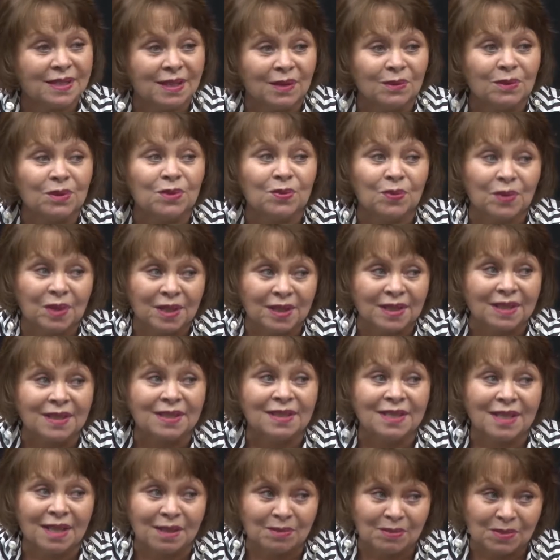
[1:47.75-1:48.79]
I was one of their
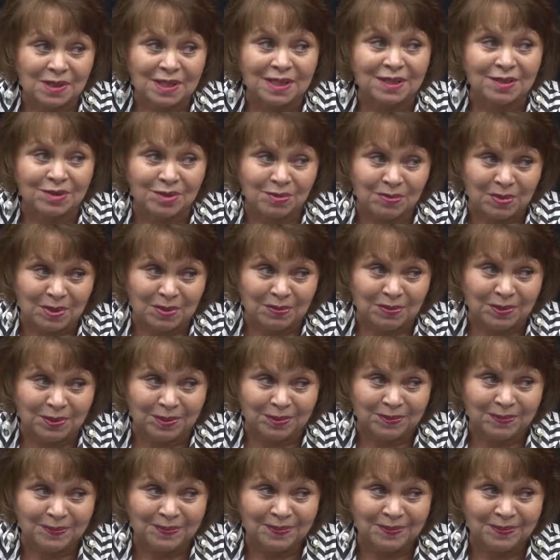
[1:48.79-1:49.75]
top salespeople.